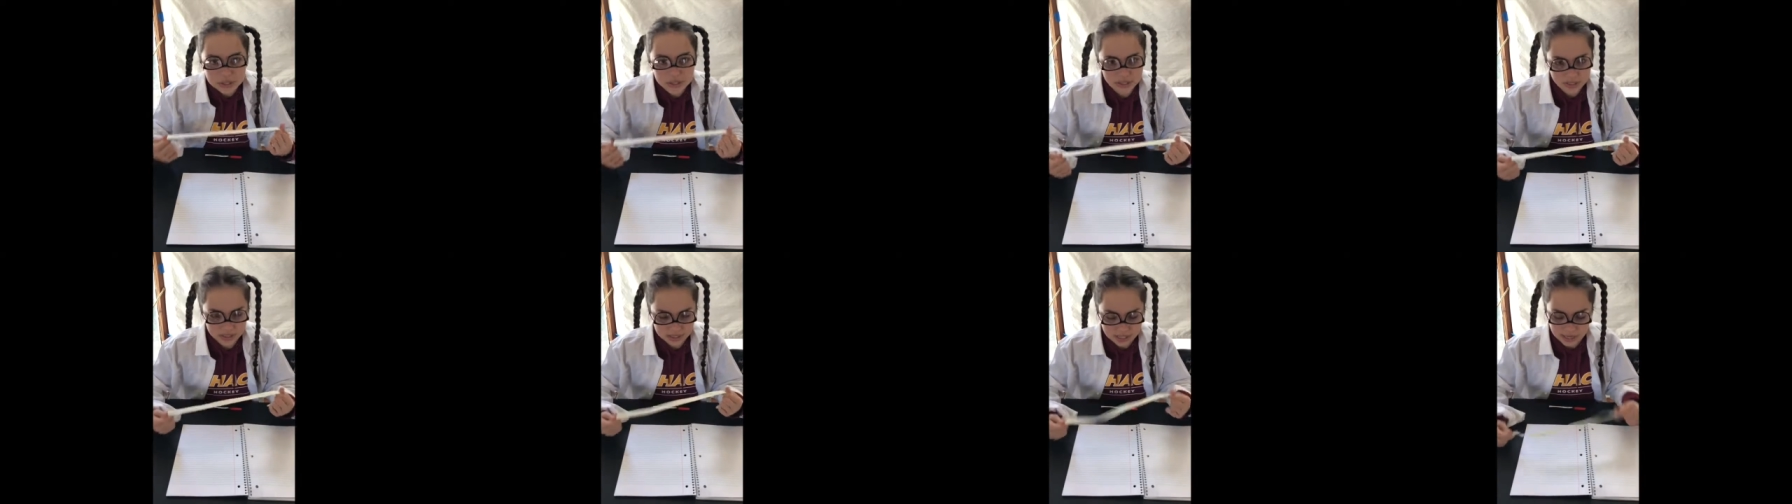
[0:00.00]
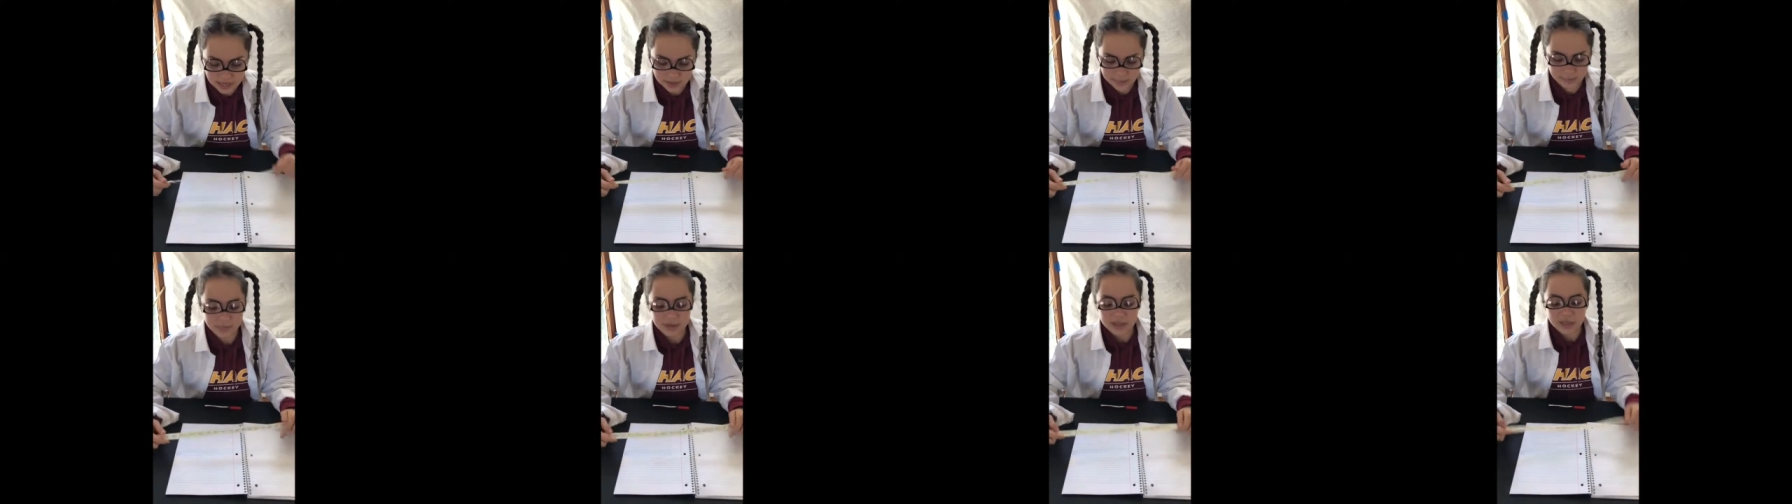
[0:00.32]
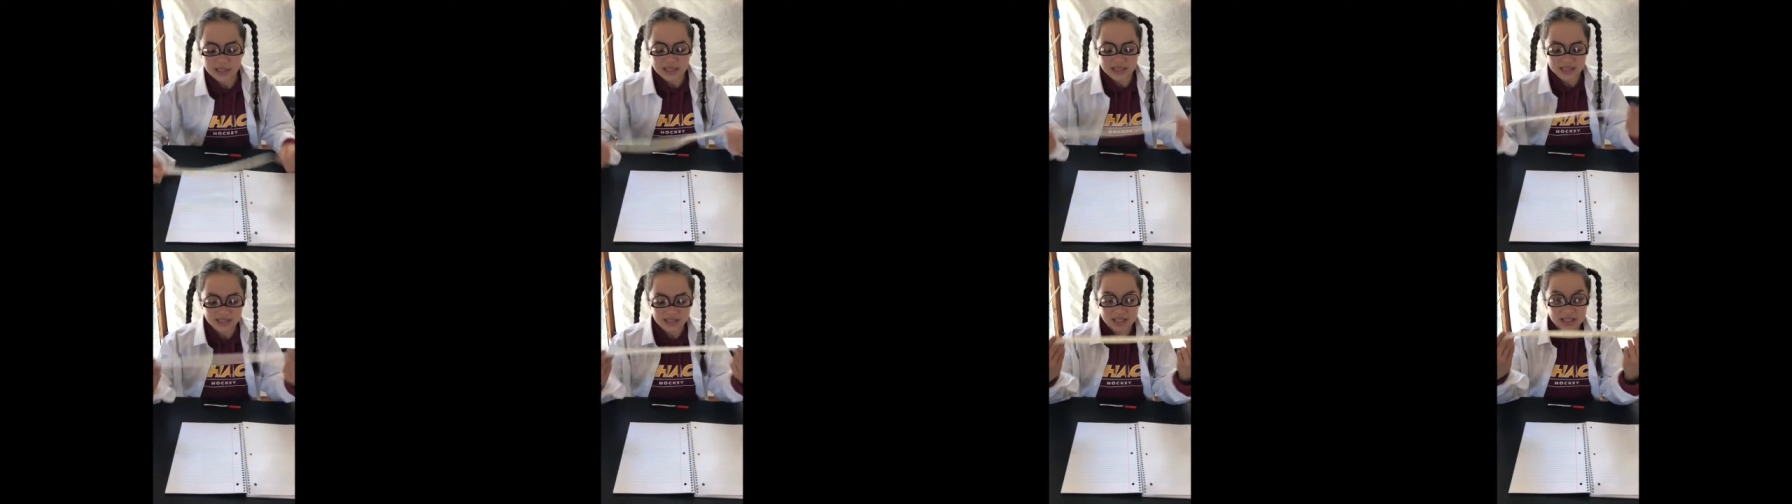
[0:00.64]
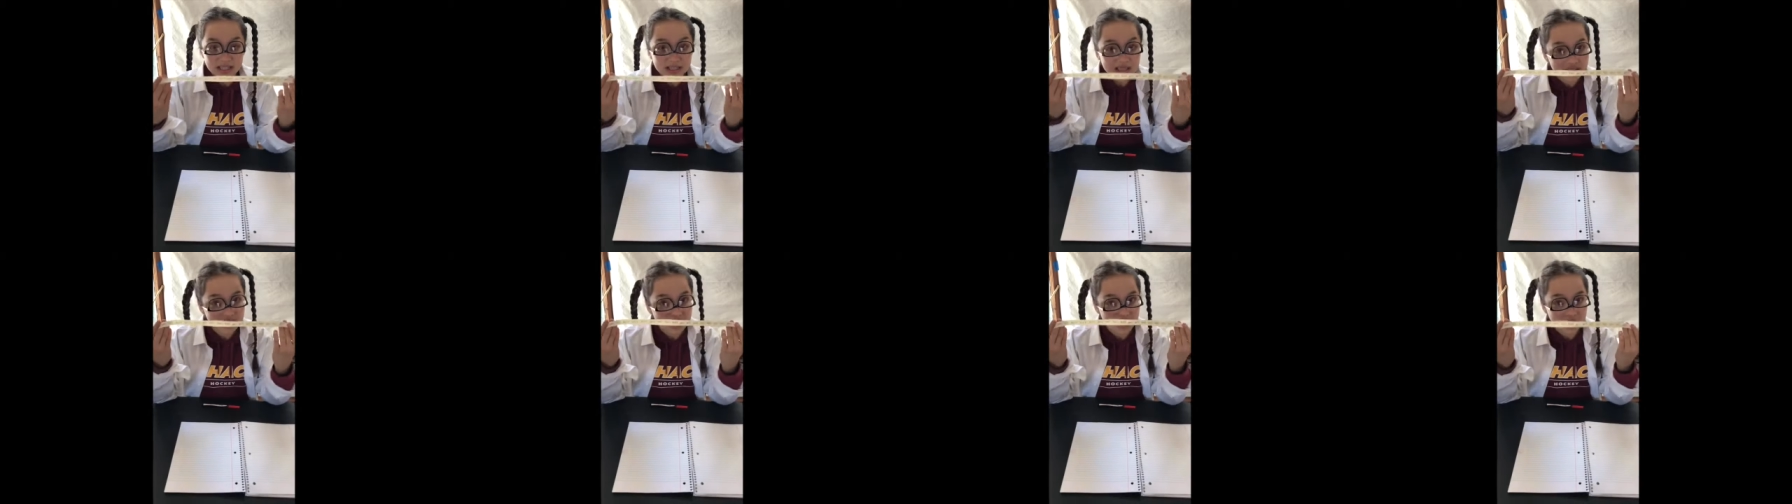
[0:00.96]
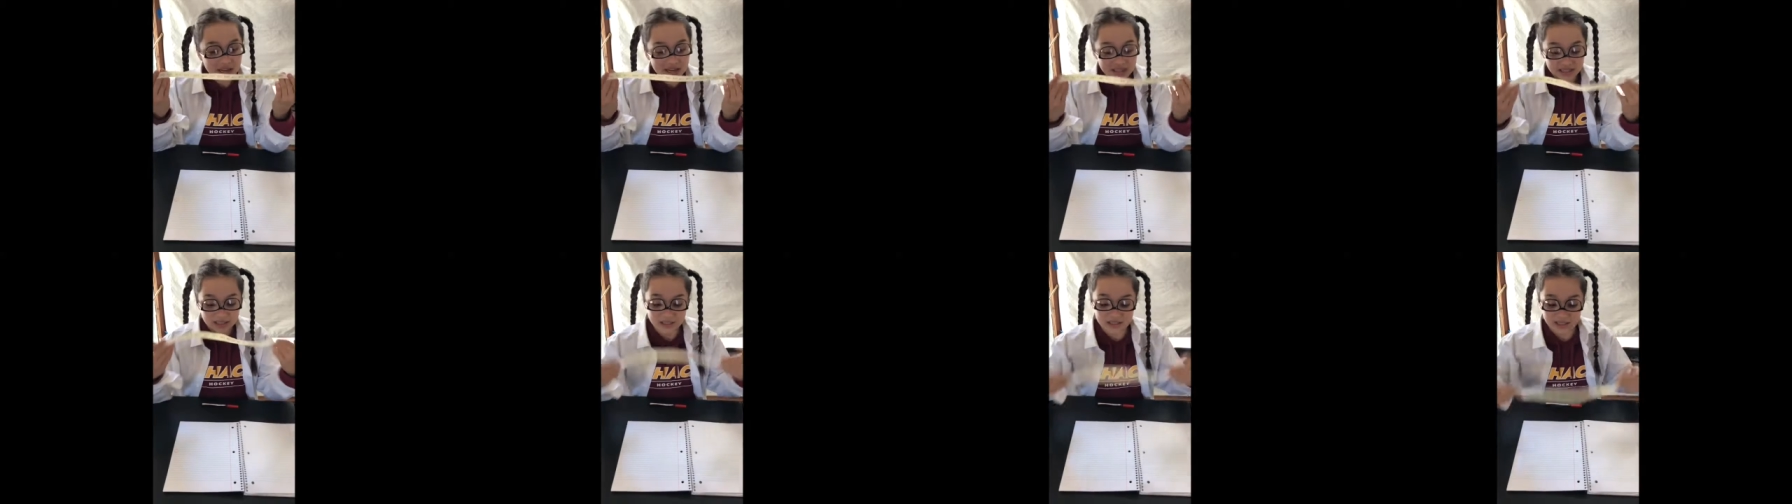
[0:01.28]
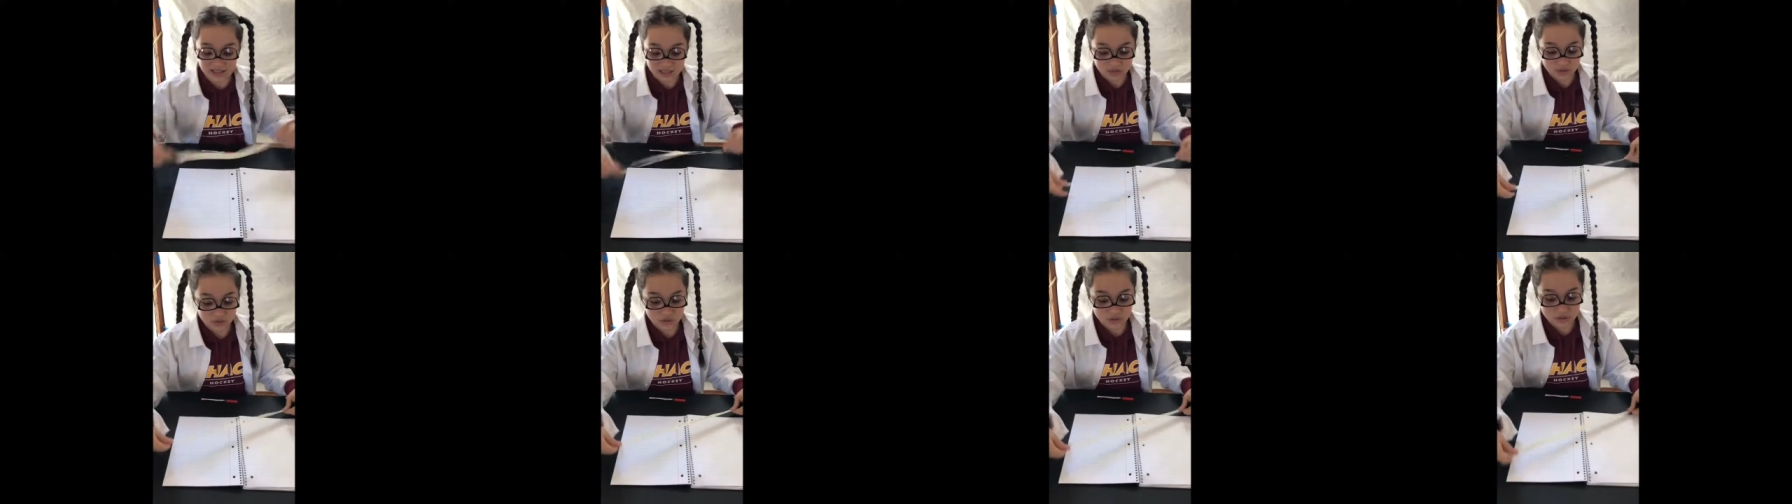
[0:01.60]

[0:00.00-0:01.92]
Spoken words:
the same. This line is